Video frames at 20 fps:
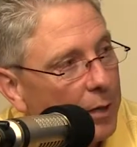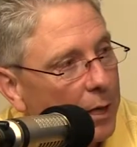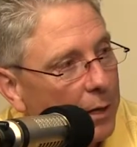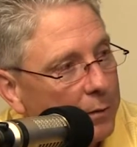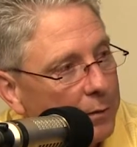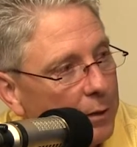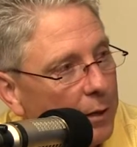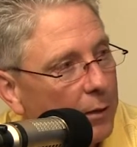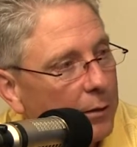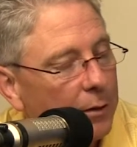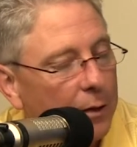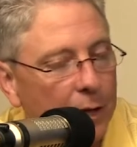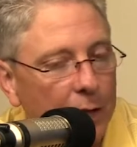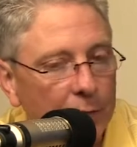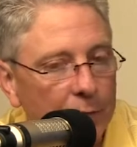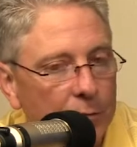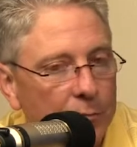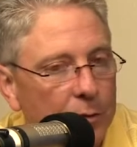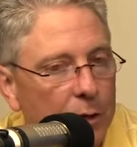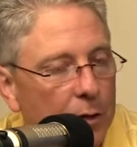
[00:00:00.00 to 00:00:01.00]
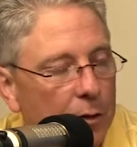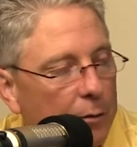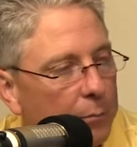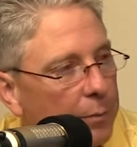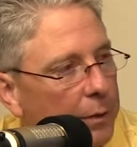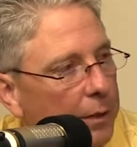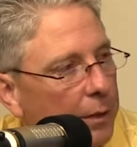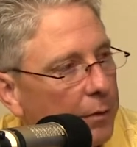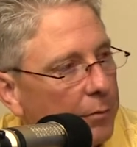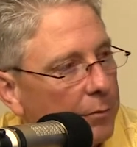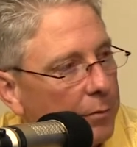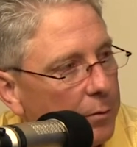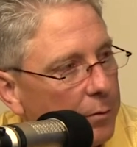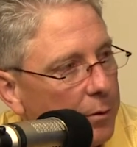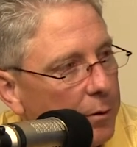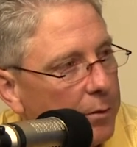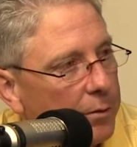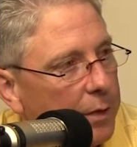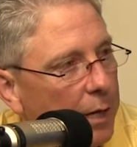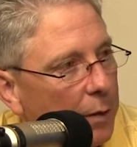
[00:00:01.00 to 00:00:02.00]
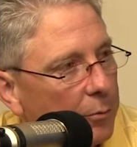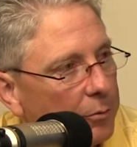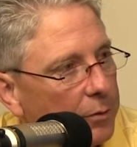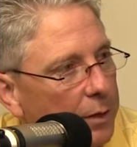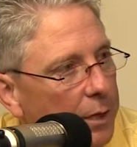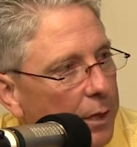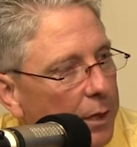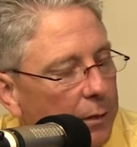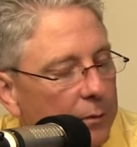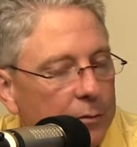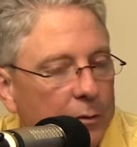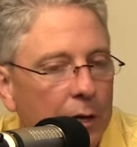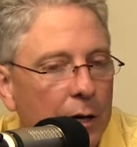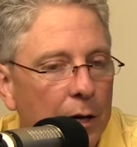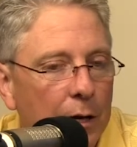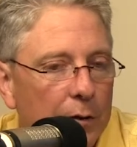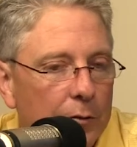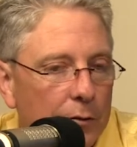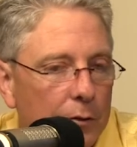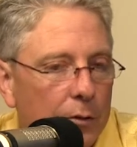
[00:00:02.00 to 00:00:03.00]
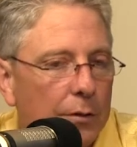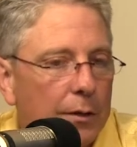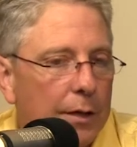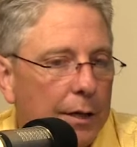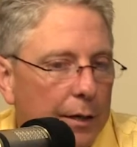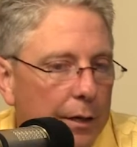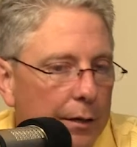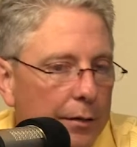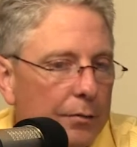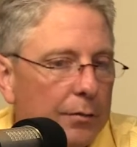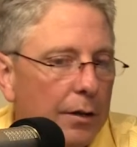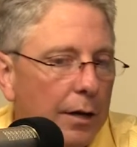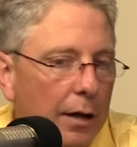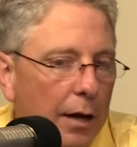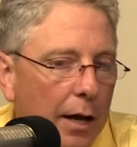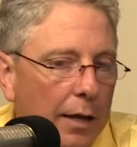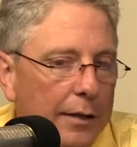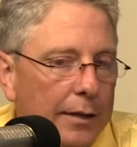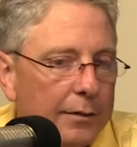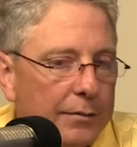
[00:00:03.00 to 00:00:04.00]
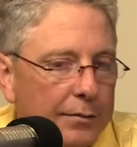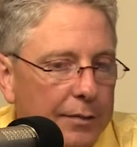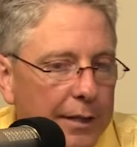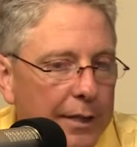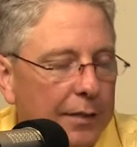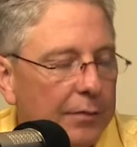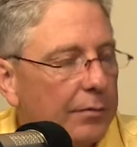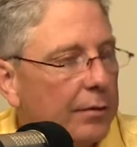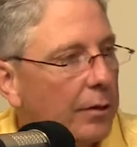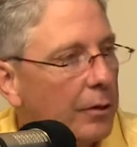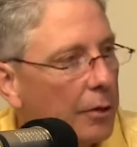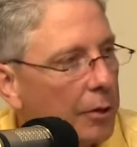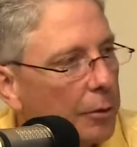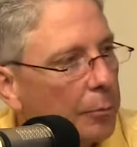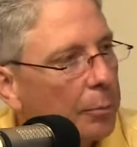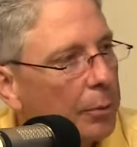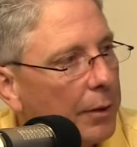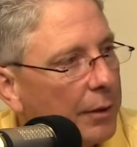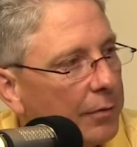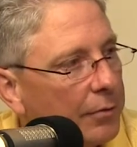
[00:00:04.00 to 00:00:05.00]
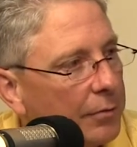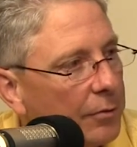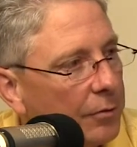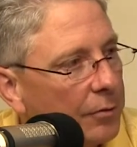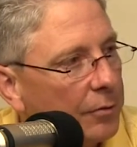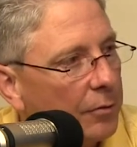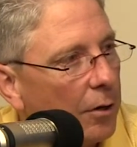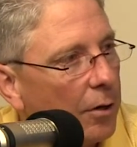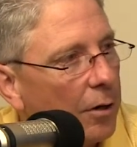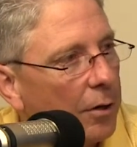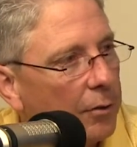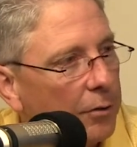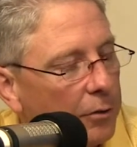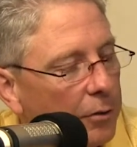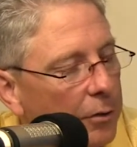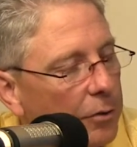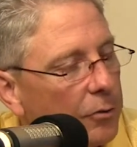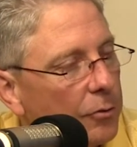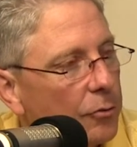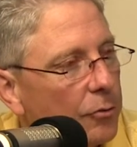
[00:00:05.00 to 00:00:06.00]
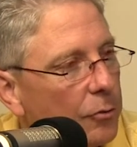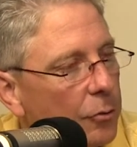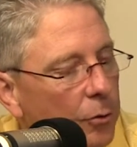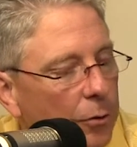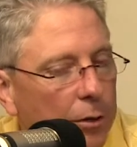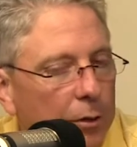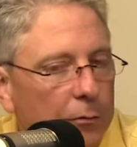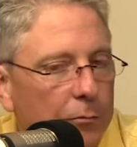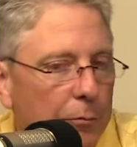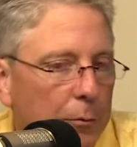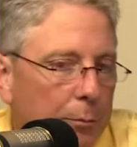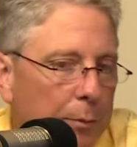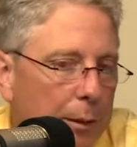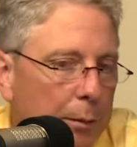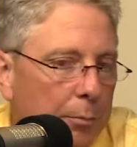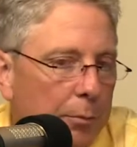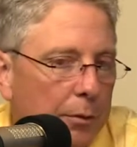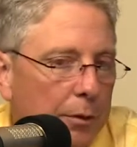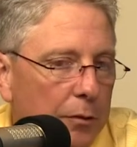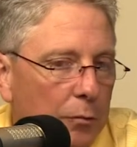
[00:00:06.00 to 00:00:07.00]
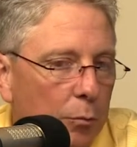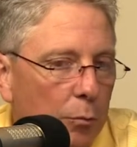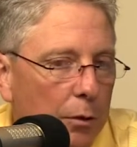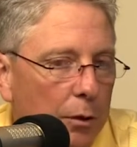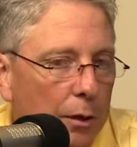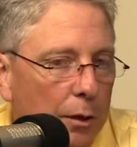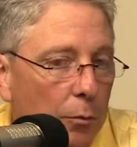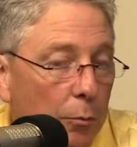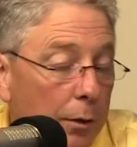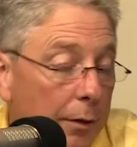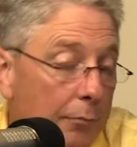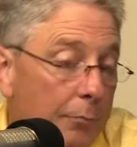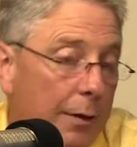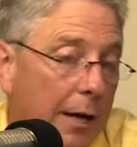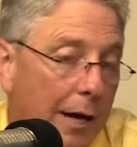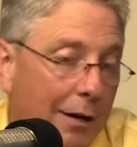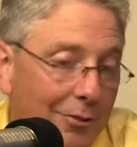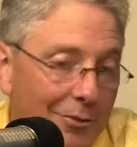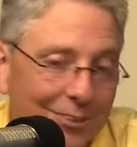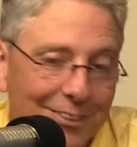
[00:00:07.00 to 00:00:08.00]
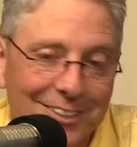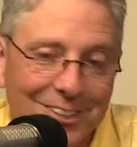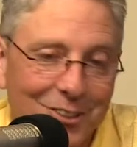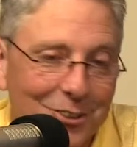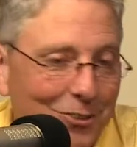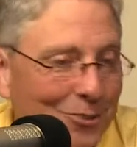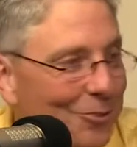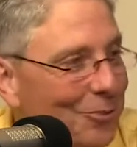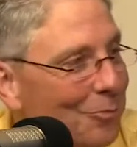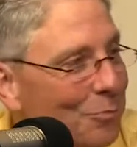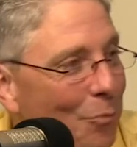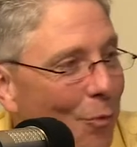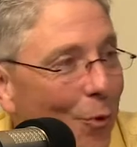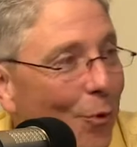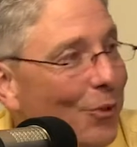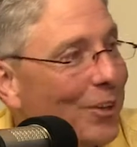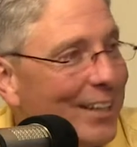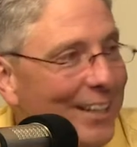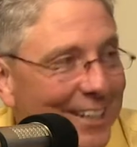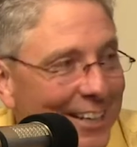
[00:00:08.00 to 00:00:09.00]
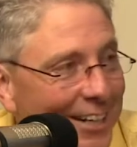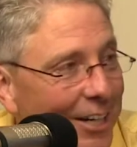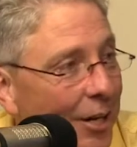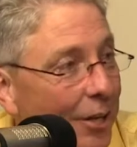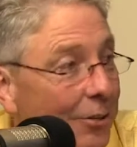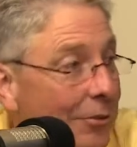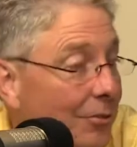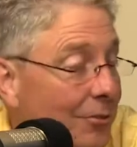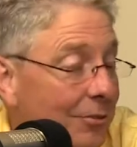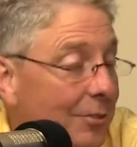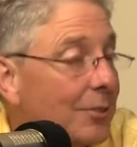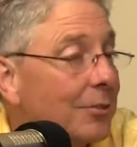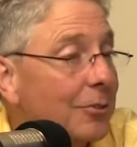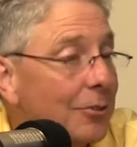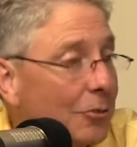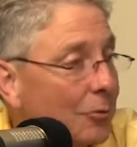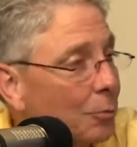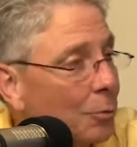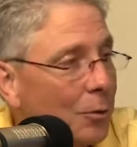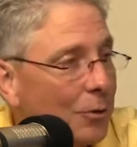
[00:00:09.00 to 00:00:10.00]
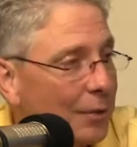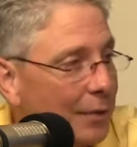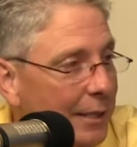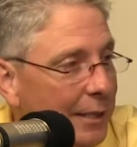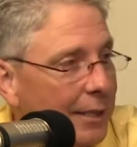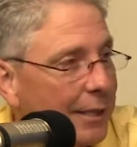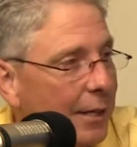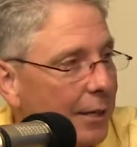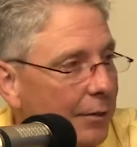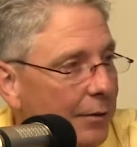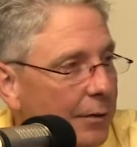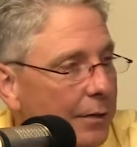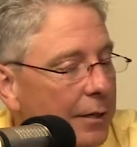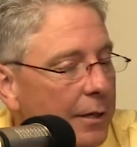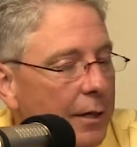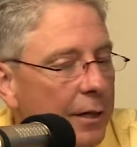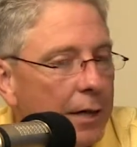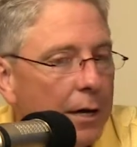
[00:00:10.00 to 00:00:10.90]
out of 10. You're going to have the volume because they're large cap stocks. So it is. I just think it's a good place to start. It's a good tutorial for people, and it's one that we've actually used more than any other, and still use more than any other.